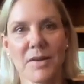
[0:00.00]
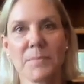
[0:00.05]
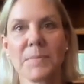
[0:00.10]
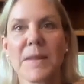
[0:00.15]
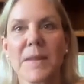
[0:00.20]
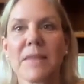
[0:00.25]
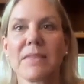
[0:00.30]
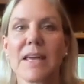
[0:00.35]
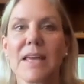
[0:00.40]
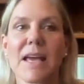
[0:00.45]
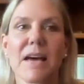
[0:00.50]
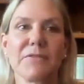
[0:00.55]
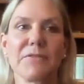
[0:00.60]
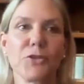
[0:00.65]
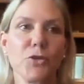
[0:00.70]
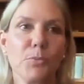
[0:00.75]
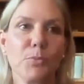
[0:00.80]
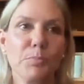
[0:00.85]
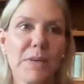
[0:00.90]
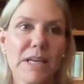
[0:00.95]
They have
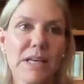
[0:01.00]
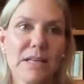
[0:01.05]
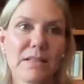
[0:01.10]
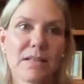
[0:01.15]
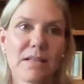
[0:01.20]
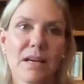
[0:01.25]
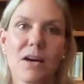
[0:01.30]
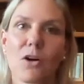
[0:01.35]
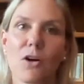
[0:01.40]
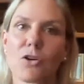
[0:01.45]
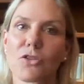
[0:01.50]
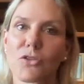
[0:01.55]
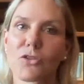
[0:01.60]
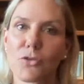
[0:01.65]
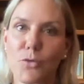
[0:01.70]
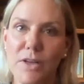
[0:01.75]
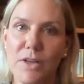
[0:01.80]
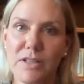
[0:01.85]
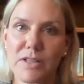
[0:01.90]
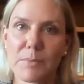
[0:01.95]
to meet our
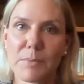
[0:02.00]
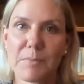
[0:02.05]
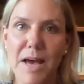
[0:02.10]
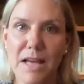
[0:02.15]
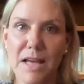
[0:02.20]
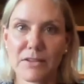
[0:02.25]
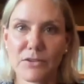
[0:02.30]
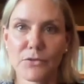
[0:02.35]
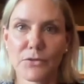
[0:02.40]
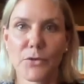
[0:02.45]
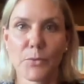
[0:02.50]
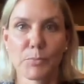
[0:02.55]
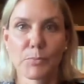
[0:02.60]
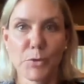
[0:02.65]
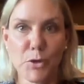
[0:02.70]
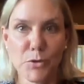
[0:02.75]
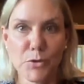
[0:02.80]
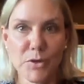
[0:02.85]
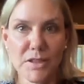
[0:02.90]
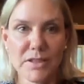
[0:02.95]
strict demands for
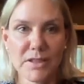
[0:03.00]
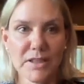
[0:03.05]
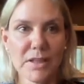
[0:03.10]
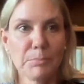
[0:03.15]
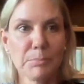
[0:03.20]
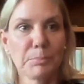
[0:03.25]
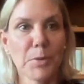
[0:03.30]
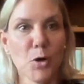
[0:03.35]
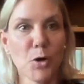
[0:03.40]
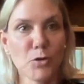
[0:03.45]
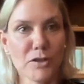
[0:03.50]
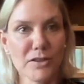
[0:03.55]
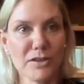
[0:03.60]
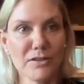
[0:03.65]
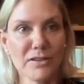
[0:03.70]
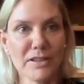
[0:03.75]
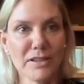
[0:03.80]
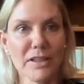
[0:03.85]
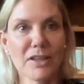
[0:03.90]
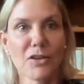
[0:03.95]
purity,
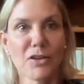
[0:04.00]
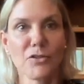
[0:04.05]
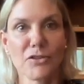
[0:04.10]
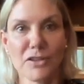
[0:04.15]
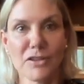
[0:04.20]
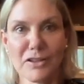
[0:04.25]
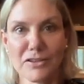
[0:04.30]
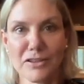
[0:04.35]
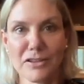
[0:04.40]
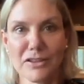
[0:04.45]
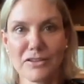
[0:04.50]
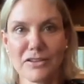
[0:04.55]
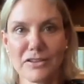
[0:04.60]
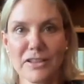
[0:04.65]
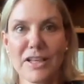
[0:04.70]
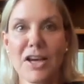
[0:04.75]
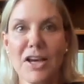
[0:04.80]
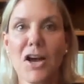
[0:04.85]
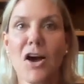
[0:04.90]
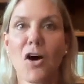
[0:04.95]
potency,
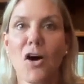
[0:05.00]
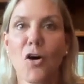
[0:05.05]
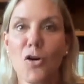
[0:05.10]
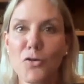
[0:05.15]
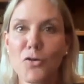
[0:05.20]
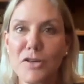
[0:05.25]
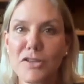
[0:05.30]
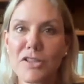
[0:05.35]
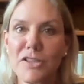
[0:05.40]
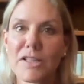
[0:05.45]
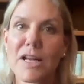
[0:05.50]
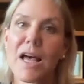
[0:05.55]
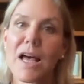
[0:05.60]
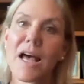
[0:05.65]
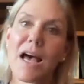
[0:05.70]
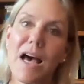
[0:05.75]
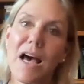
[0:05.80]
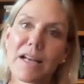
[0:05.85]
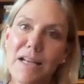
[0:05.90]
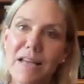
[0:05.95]
consistency, origin,
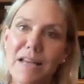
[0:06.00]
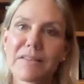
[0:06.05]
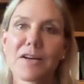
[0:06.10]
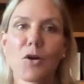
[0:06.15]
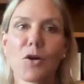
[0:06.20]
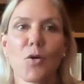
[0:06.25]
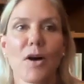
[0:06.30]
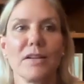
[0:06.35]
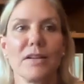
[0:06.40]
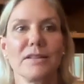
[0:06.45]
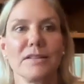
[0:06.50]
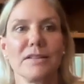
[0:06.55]
and other quality